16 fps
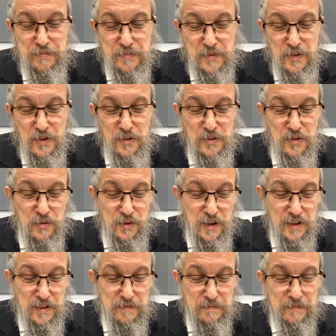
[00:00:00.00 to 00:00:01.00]
It's also
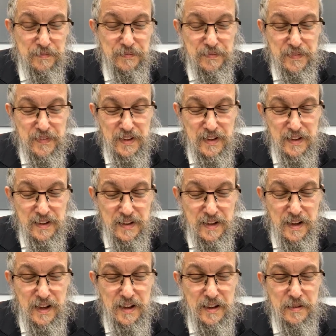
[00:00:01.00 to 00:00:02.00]
on
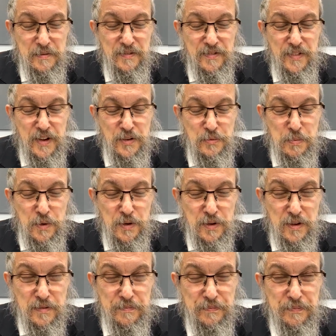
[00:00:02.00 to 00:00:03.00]
uh, Facebook
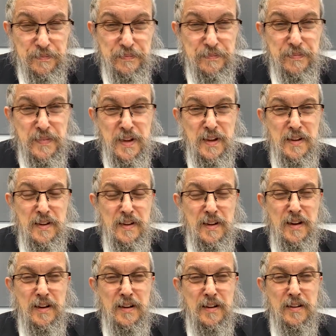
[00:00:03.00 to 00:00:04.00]

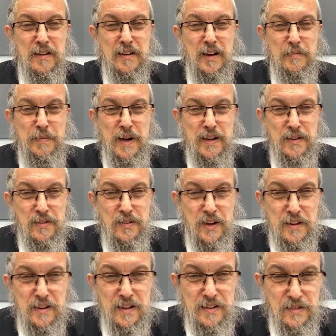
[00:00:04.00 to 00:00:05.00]
uh, Chabad
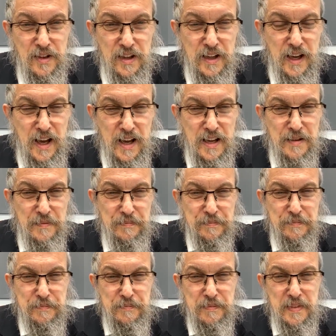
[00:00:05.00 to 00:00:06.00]
ZK.
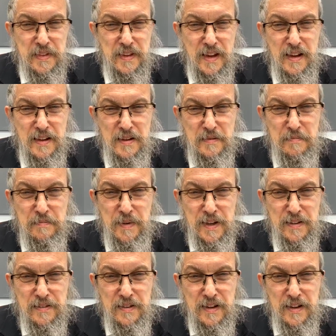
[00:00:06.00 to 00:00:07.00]

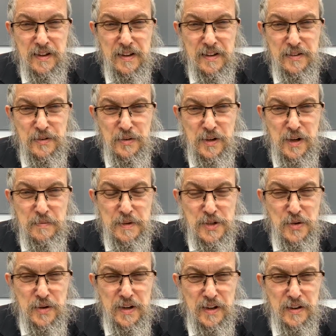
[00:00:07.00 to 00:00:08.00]
But uh, do come and
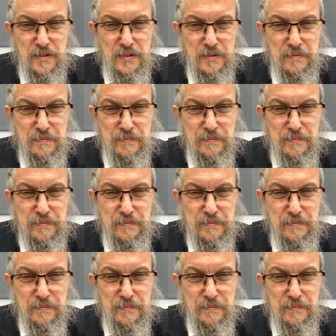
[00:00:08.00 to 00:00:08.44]
join us.